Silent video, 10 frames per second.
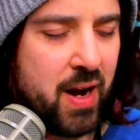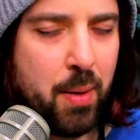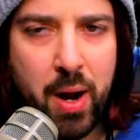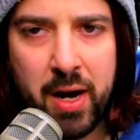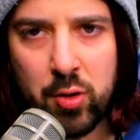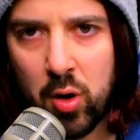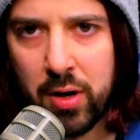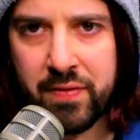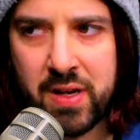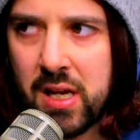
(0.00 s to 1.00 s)
got my
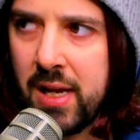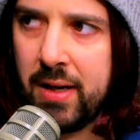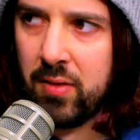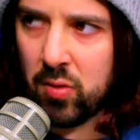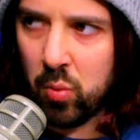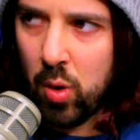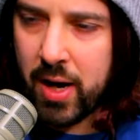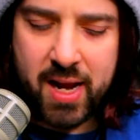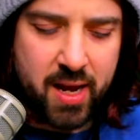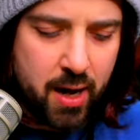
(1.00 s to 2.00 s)
coffee. It is 1
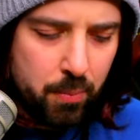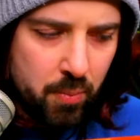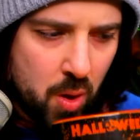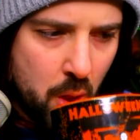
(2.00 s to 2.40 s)
a.m.